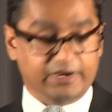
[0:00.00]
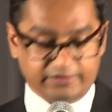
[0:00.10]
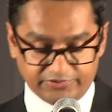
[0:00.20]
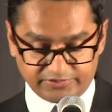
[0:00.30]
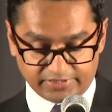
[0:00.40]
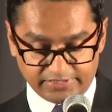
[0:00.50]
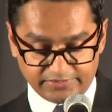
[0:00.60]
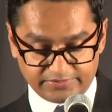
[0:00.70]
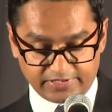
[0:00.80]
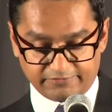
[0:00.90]
various
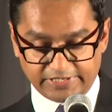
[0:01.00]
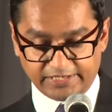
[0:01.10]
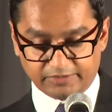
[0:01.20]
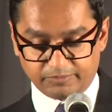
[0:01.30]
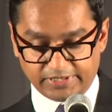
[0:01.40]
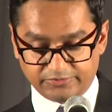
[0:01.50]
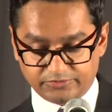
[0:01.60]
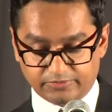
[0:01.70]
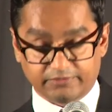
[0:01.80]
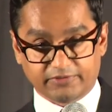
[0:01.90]
studies have taken
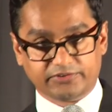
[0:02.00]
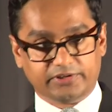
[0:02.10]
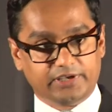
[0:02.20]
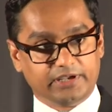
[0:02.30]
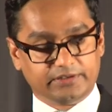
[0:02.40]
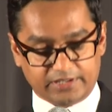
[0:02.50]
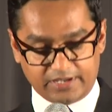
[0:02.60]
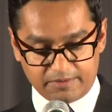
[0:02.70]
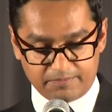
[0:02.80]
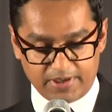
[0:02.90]
place to investigate
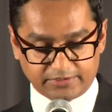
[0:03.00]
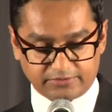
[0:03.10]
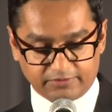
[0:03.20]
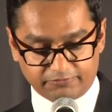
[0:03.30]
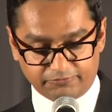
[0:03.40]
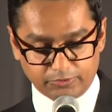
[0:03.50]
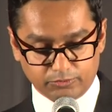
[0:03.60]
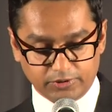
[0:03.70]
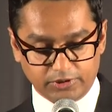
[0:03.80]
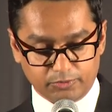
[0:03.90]
the impact of
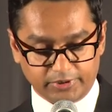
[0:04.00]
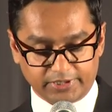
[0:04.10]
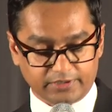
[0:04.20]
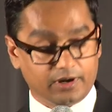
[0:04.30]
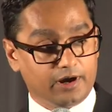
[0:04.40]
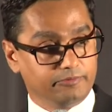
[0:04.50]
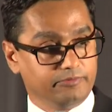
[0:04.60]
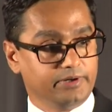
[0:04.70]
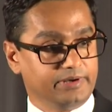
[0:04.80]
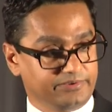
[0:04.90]
fuel, lubricant,
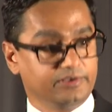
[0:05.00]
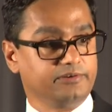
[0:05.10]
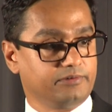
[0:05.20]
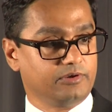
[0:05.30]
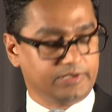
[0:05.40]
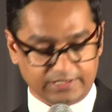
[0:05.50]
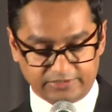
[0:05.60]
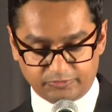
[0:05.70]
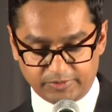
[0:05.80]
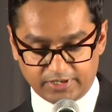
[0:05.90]
hardware, etc. on
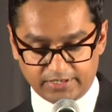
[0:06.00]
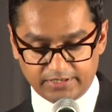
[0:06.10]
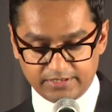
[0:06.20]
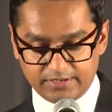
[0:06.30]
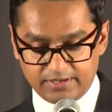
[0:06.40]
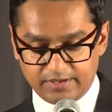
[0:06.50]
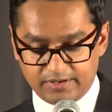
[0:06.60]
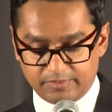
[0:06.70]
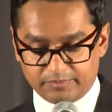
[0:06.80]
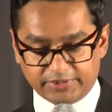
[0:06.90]
LSPI.
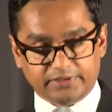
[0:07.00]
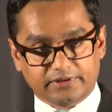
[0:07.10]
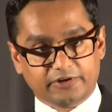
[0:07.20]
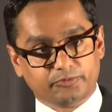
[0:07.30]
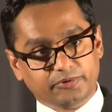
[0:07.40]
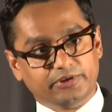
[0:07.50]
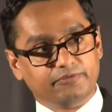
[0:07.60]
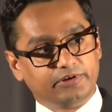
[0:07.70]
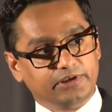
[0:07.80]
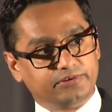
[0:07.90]
But there are
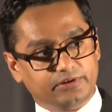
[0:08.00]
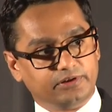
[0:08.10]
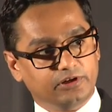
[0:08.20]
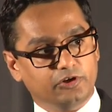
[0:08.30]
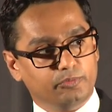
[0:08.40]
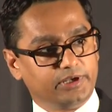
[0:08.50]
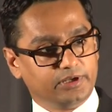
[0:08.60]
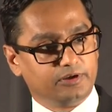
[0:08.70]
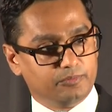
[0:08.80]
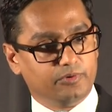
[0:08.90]
specifically certain
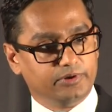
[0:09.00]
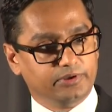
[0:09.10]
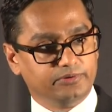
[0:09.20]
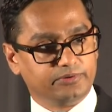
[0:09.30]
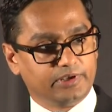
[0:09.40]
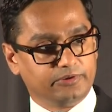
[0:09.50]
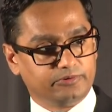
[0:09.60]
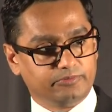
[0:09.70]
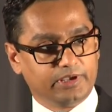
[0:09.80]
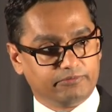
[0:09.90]
lubricant components,
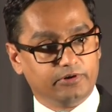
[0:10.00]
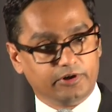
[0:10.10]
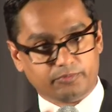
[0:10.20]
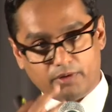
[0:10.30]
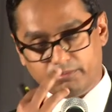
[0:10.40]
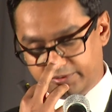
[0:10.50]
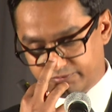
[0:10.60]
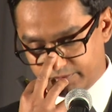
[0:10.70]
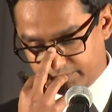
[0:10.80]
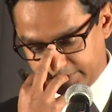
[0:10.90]
as we have heard probably
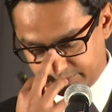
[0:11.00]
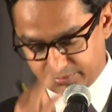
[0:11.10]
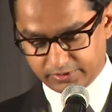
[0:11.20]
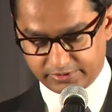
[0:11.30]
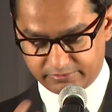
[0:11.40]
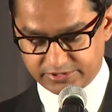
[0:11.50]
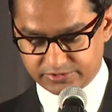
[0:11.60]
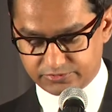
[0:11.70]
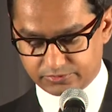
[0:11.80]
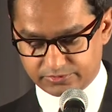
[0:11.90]
from multiple
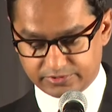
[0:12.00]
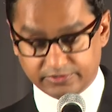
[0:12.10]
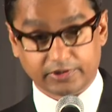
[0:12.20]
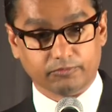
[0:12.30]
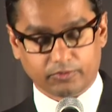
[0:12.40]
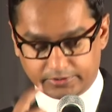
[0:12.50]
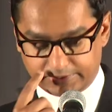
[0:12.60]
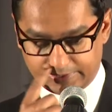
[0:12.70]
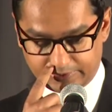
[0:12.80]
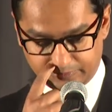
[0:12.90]
literature sources and
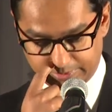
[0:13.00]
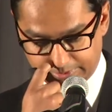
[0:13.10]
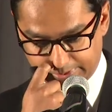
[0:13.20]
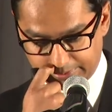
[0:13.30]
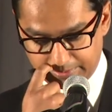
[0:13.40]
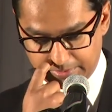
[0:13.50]
work that has been done,